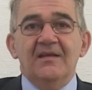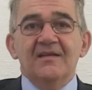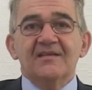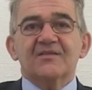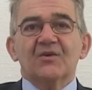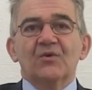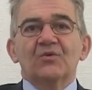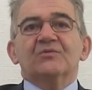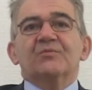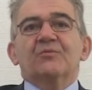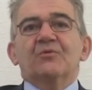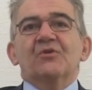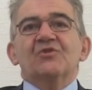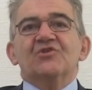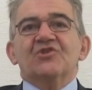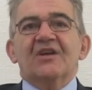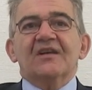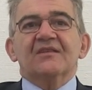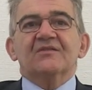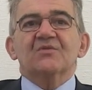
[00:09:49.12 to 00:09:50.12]
He sold
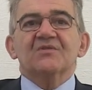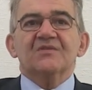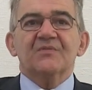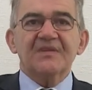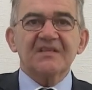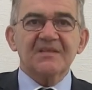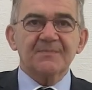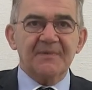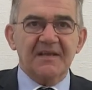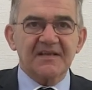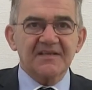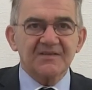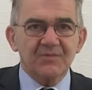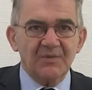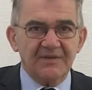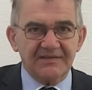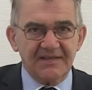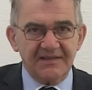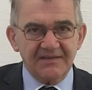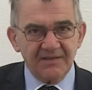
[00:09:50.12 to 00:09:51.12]
WorldCheck to Swiss banks
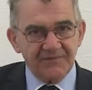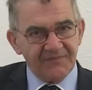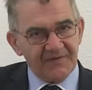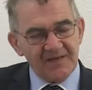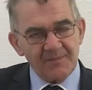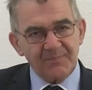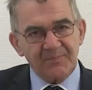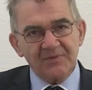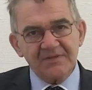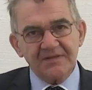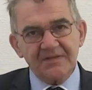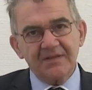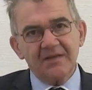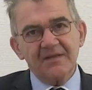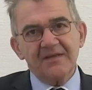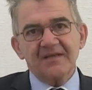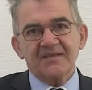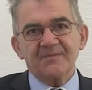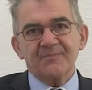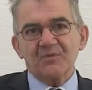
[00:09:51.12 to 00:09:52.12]
to identify
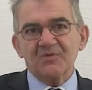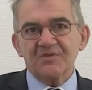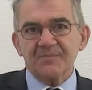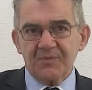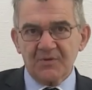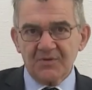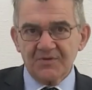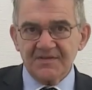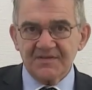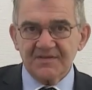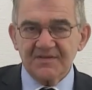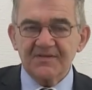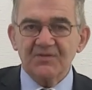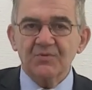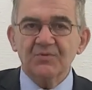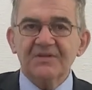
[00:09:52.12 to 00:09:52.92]
politically exposed persons.